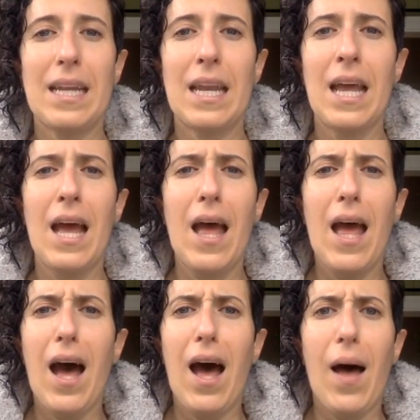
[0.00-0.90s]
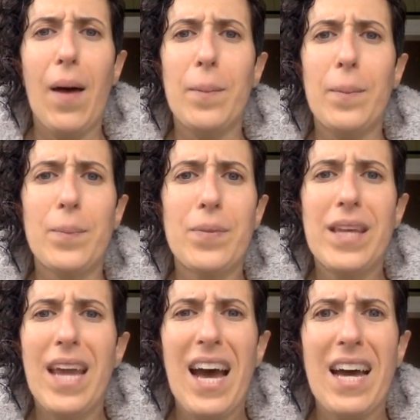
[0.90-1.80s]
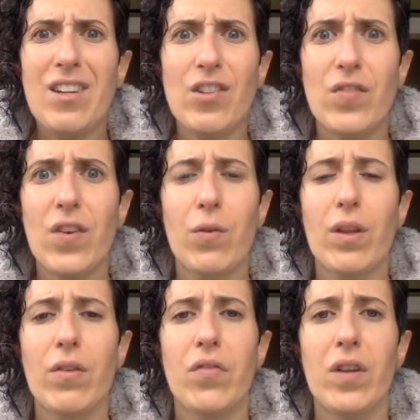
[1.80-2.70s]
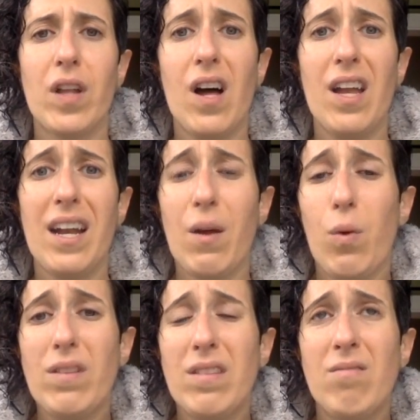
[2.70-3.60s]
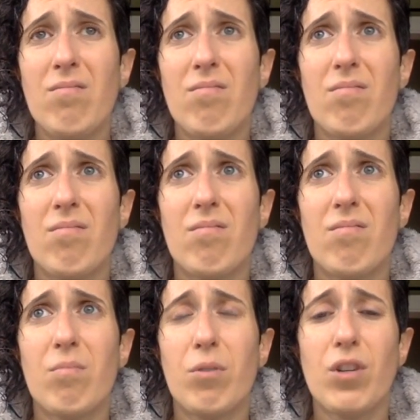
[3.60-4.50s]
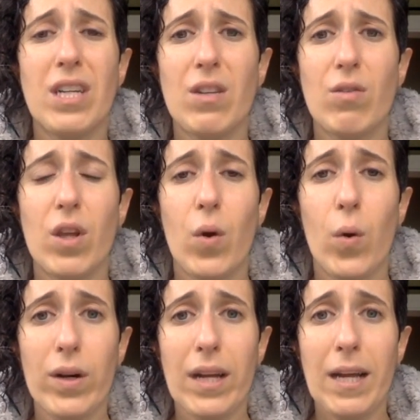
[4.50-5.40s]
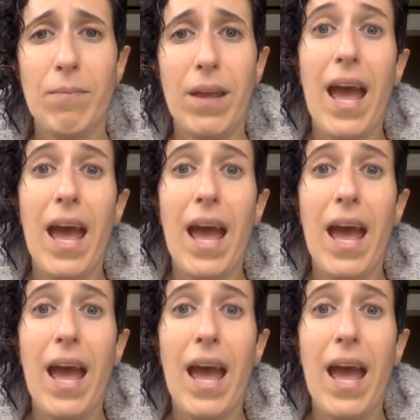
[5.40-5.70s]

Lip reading: And yeah, it just felt really full on, and I wasn't particularly horny.